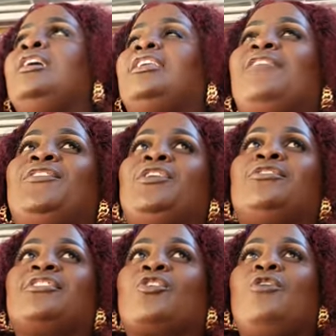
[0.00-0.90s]
You have to
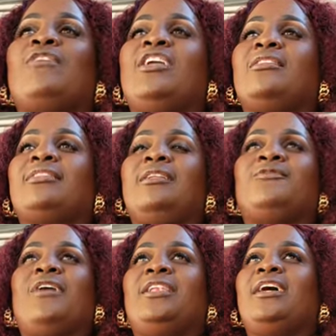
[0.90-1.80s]
just cover
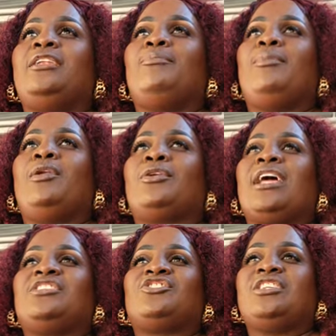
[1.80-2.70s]
yourself under the blood
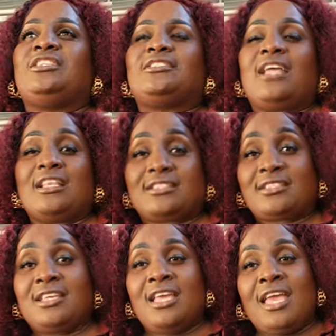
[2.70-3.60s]
of
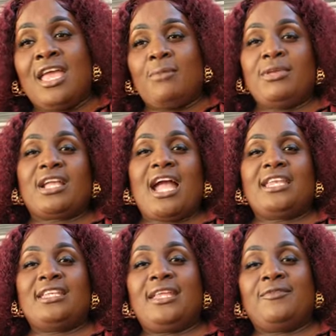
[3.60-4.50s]
Jesus. Because
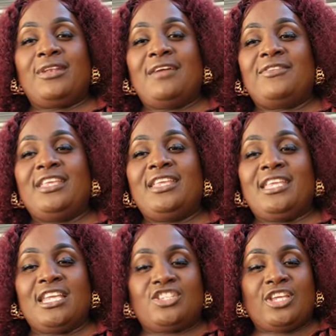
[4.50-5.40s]
the devil have an
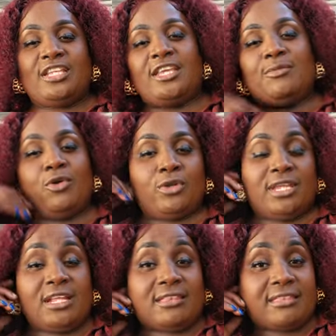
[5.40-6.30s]
agent them out
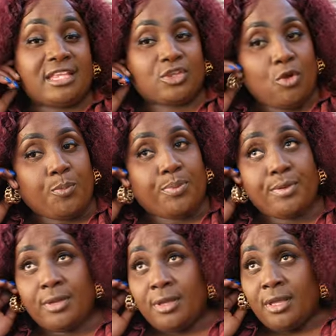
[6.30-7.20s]
there set up.
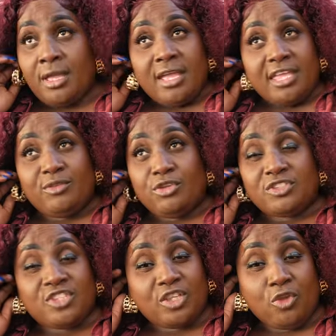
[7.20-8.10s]
He
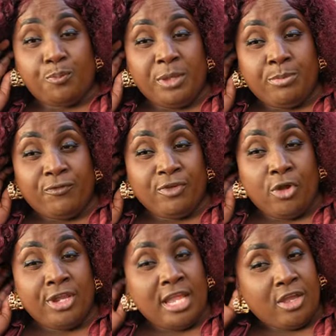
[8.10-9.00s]
just set up people for
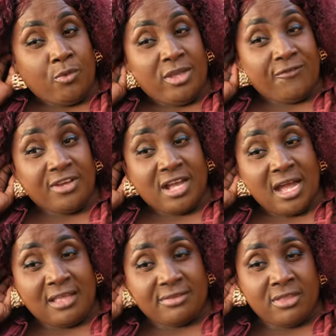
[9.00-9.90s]
going your way for
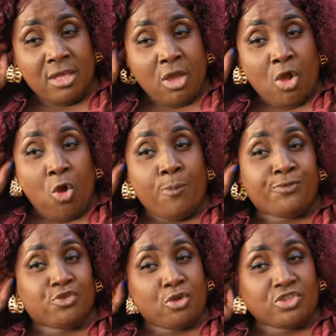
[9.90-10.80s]
cause
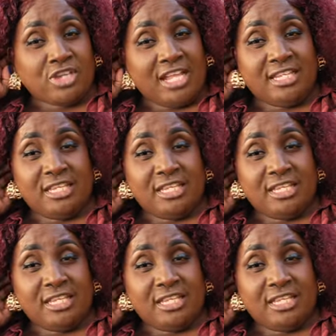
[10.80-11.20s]
obstruction,